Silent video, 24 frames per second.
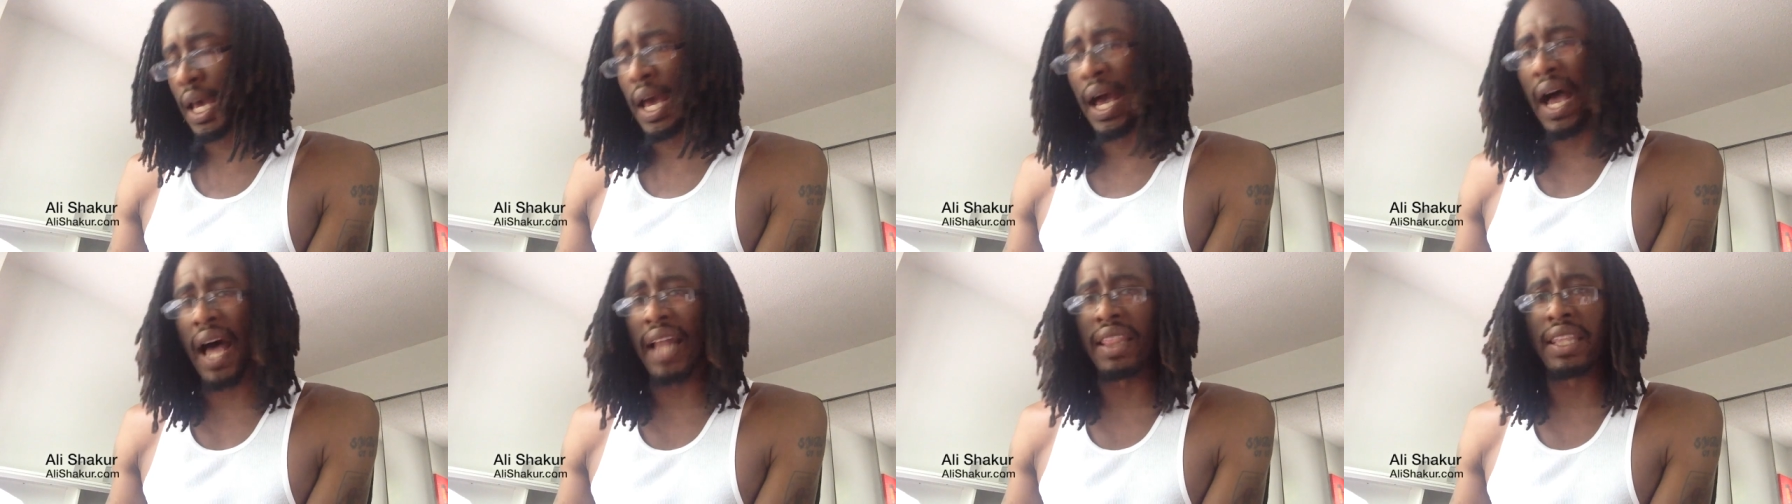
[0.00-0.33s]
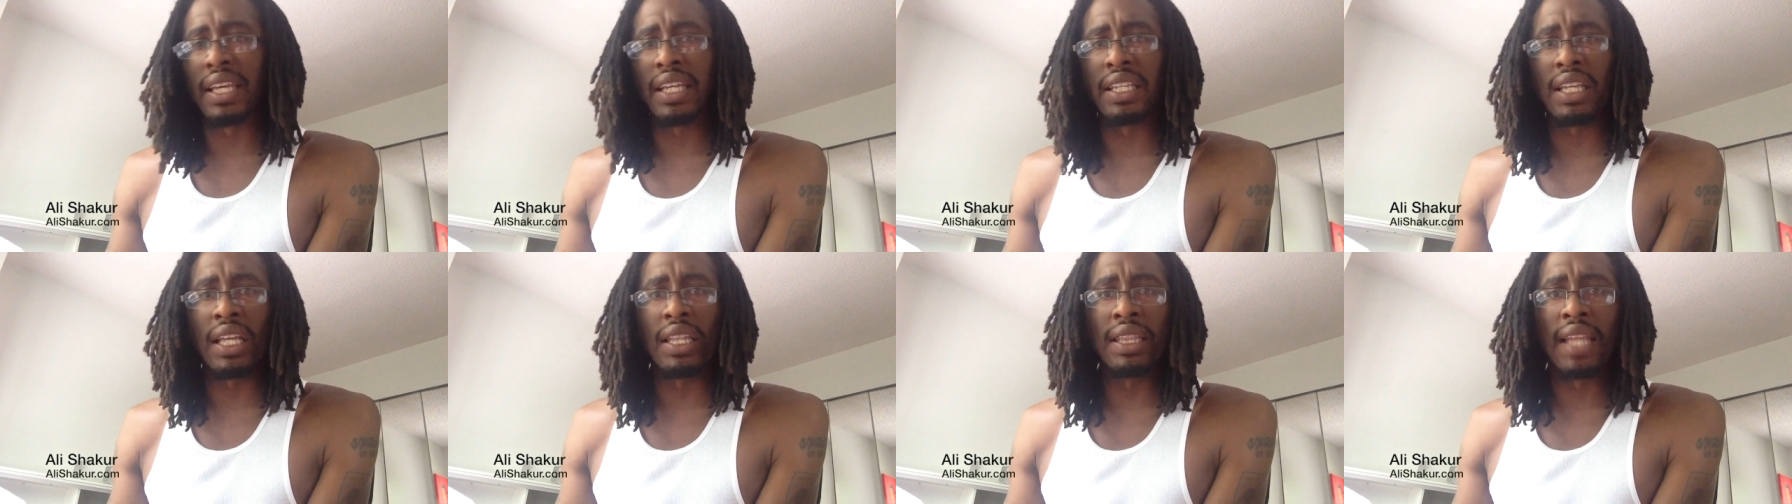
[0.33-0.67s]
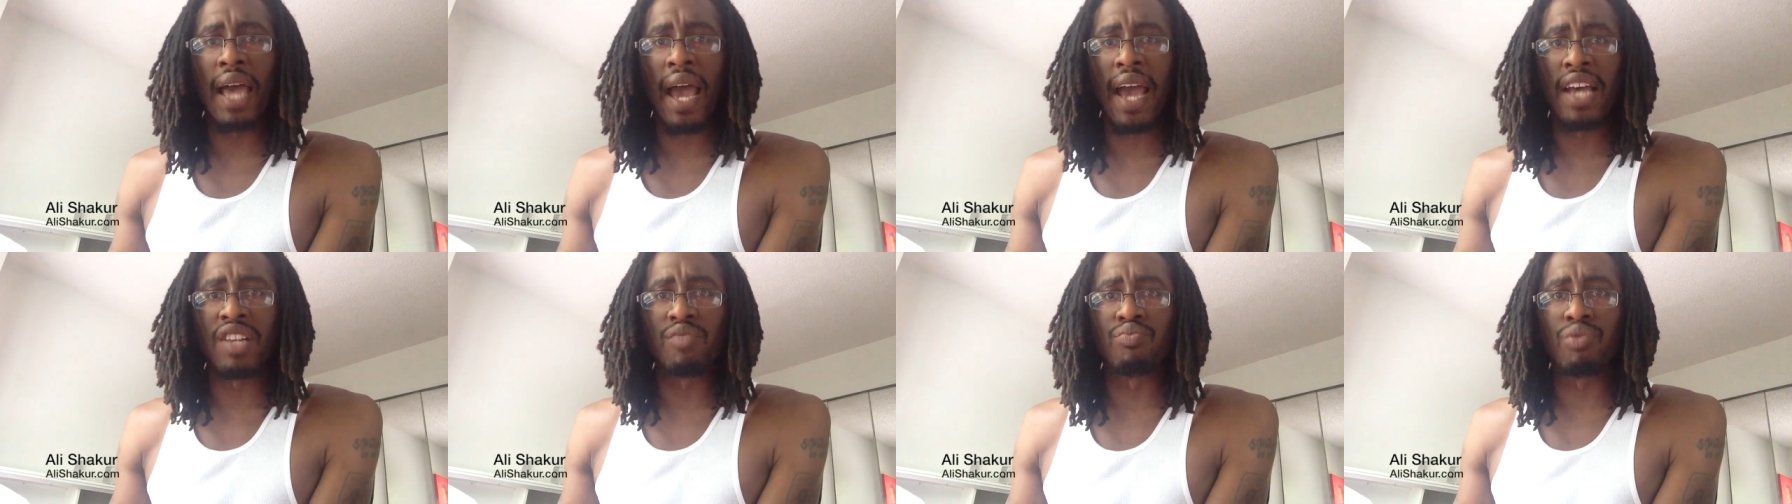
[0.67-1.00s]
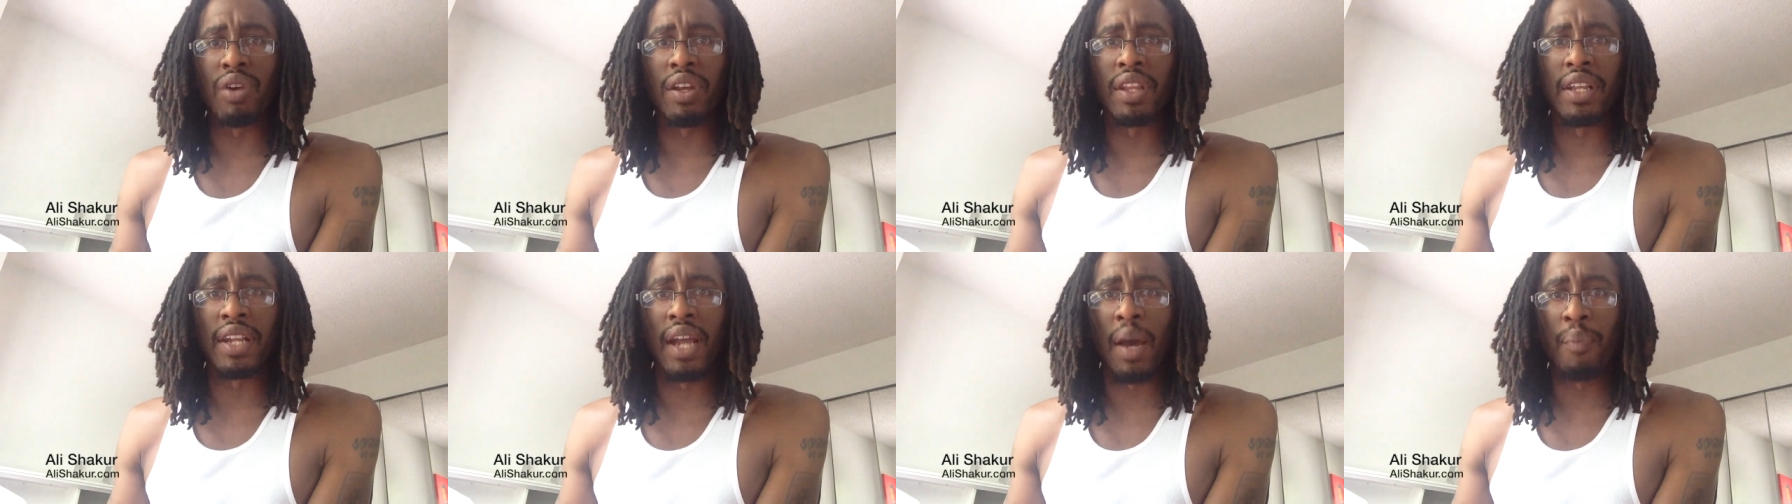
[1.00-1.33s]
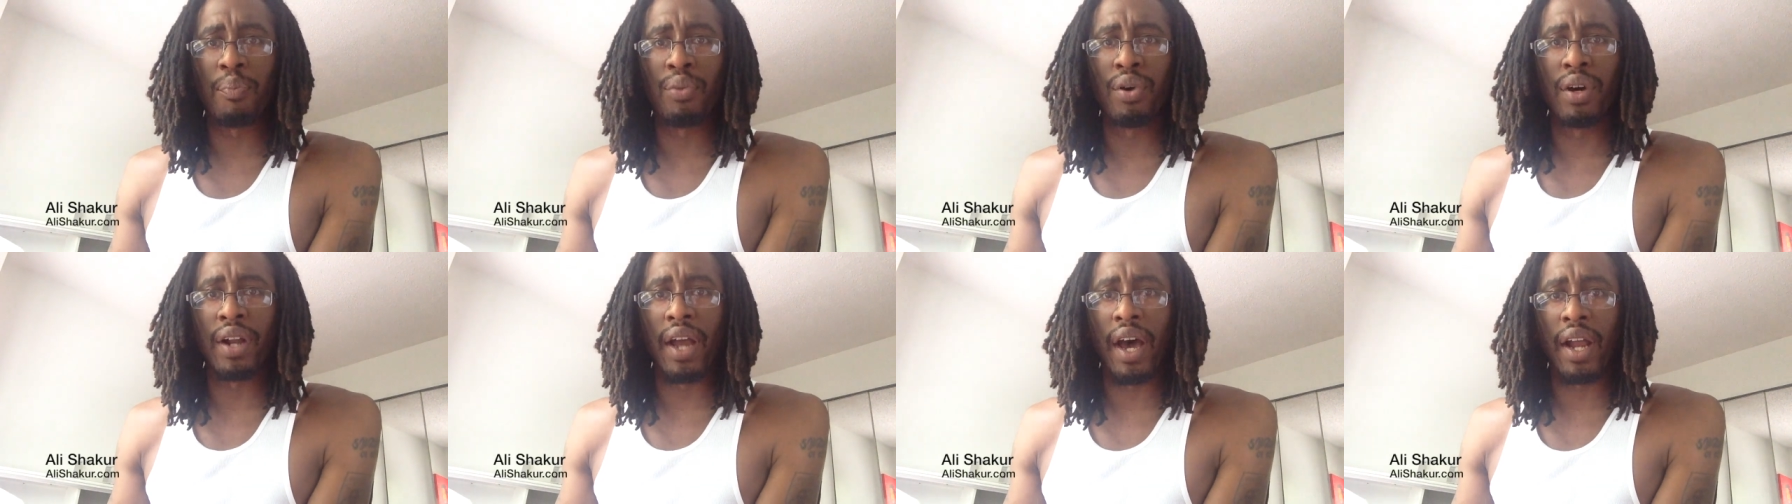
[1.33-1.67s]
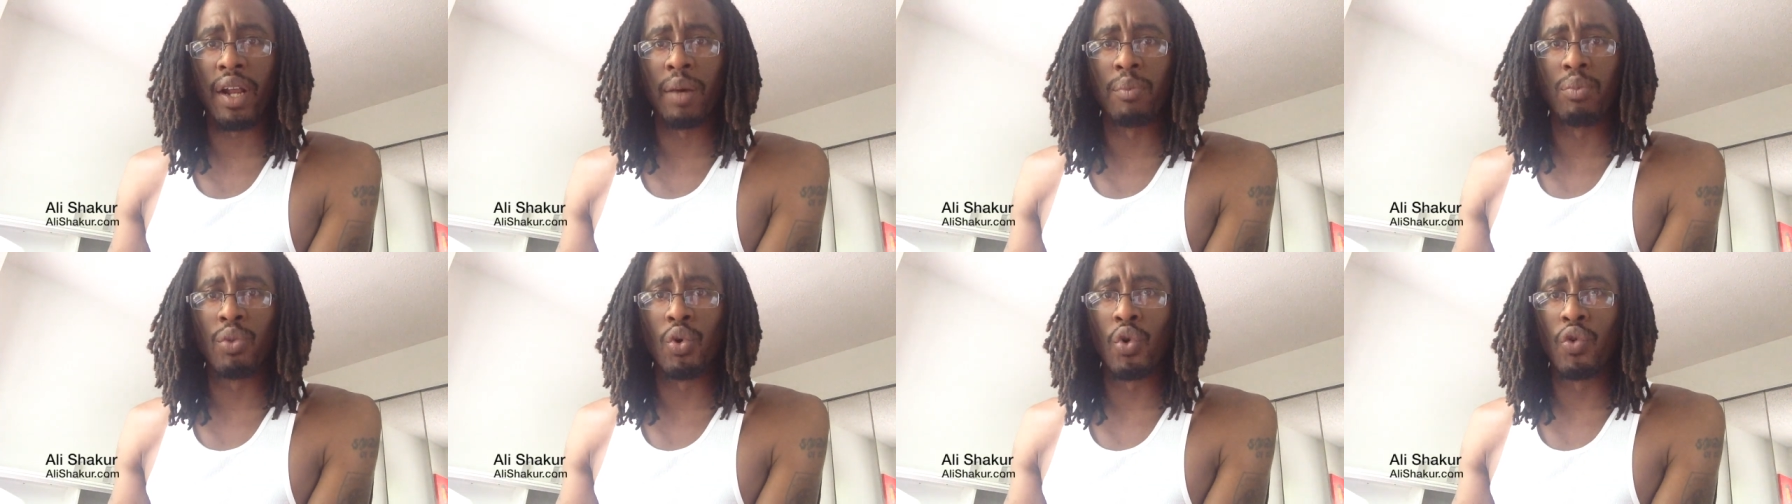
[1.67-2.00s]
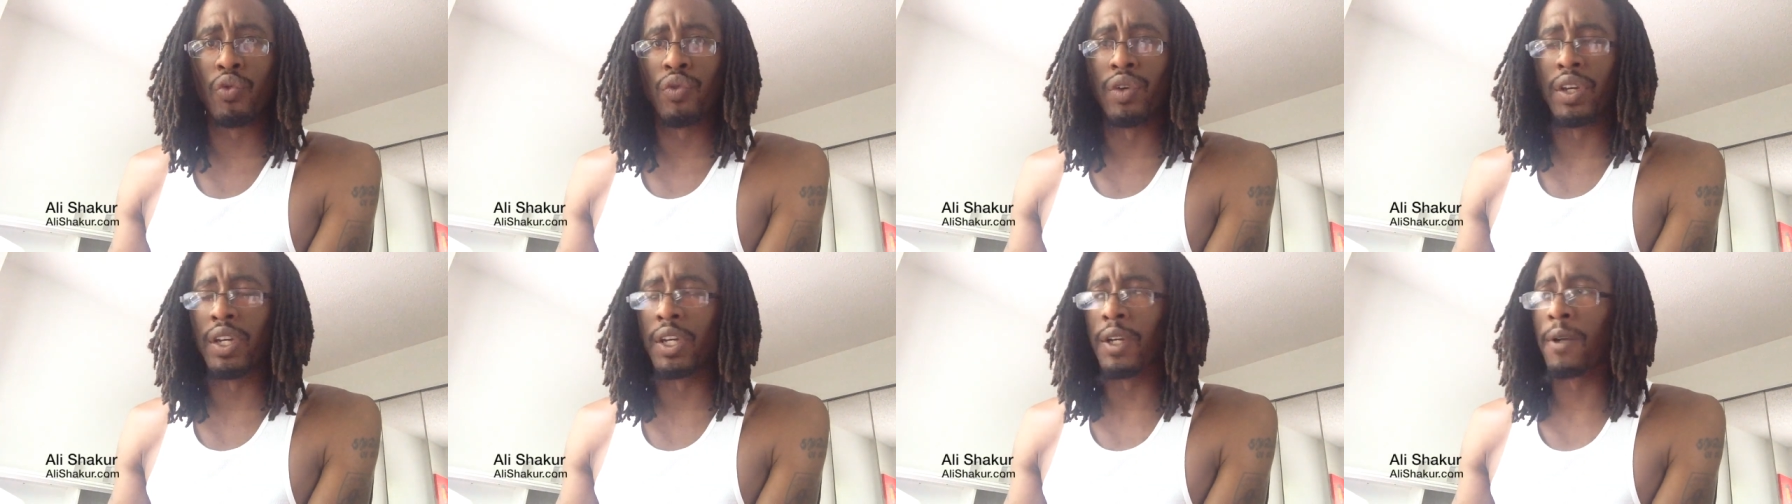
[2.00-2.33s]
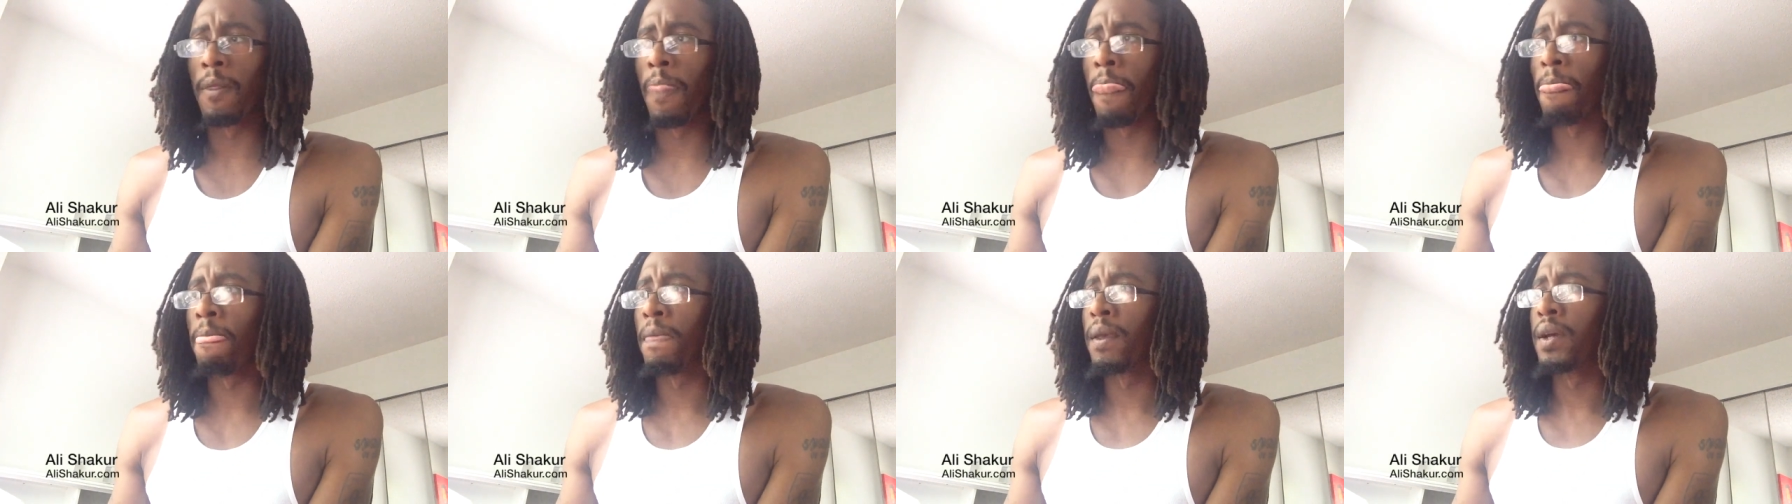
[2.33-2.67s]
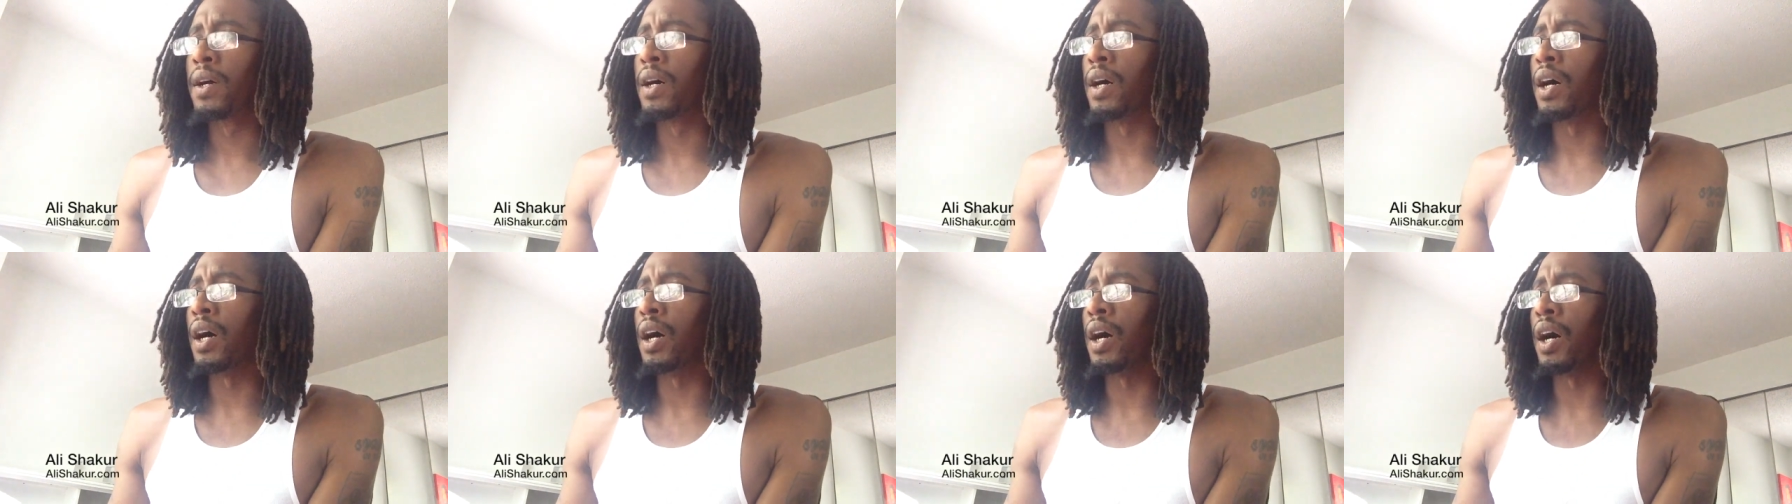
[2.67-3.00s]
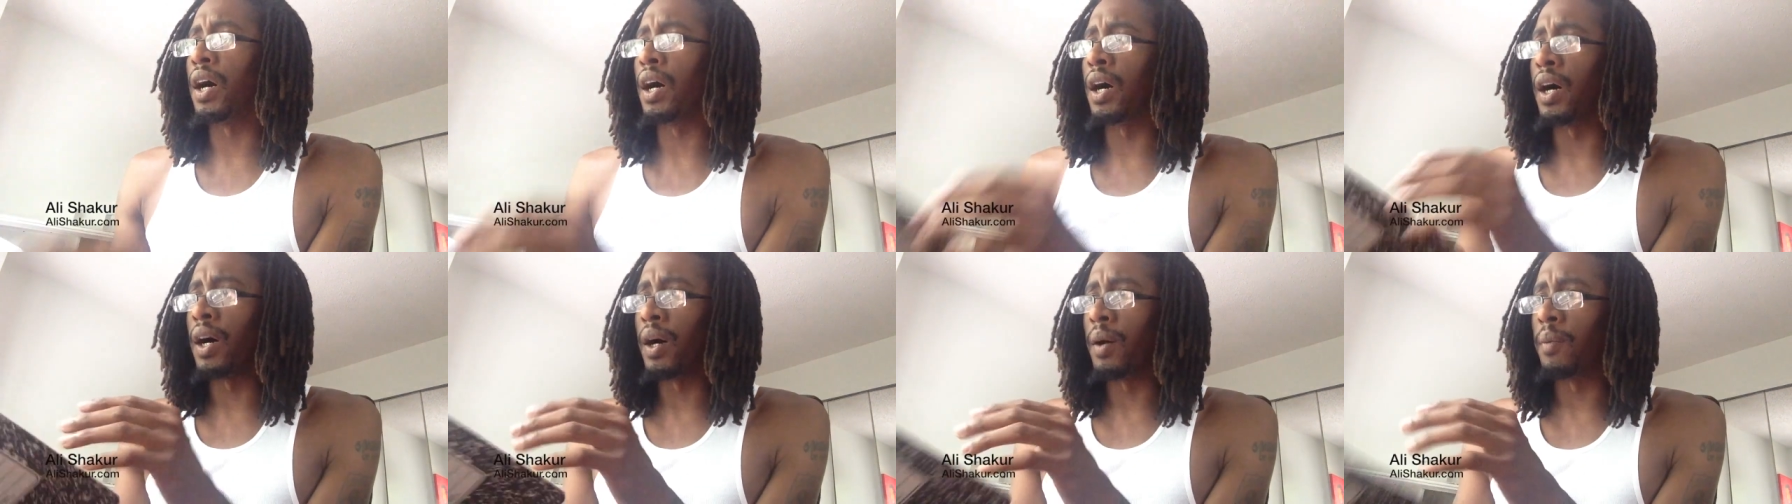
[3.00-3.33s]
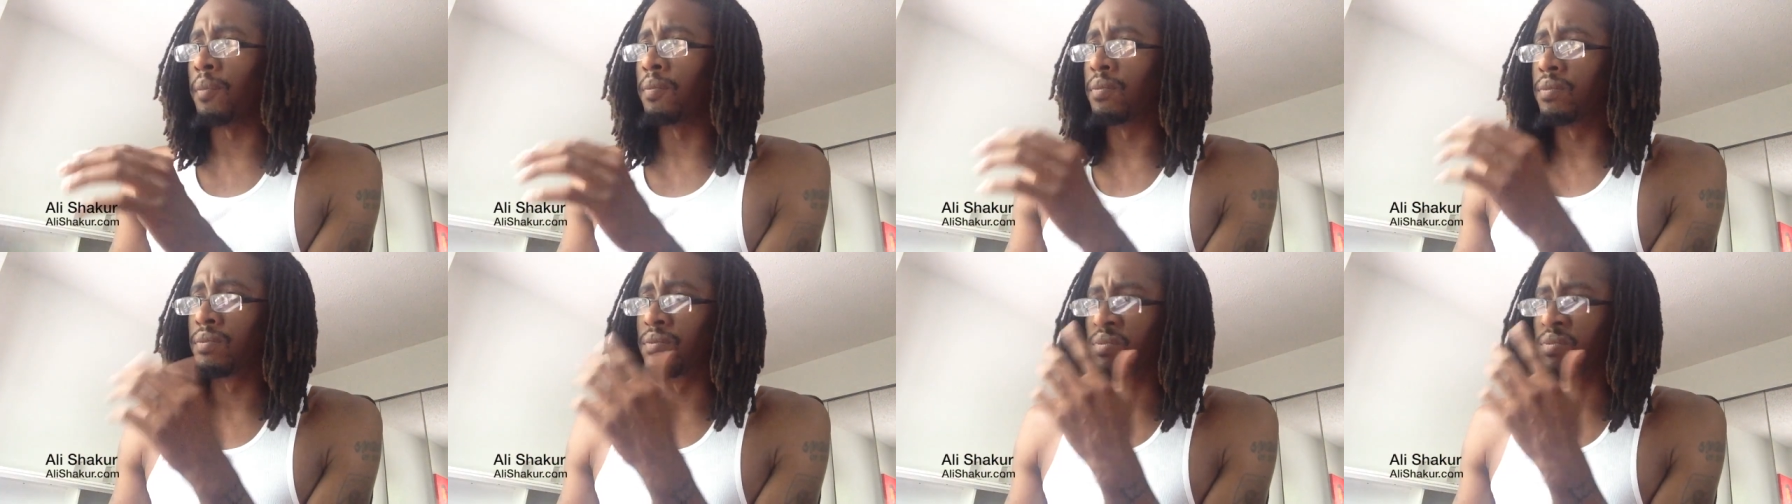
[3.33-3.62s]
I think the last brother that put out a movie um,